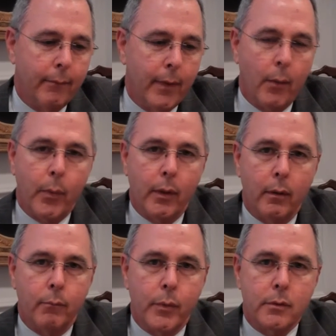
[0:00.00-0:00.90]
helping
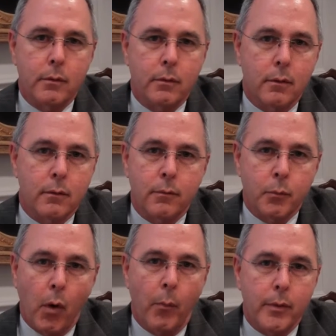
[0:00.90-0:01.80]
businesses,
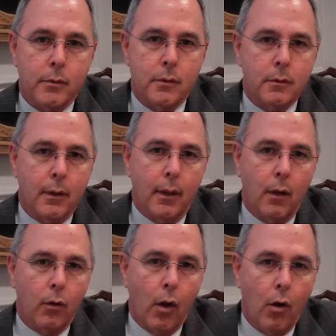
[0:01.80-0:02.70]
small business in
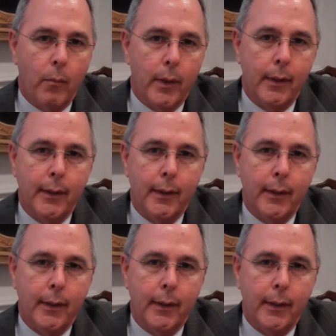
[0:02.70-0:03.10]
Oklahoma,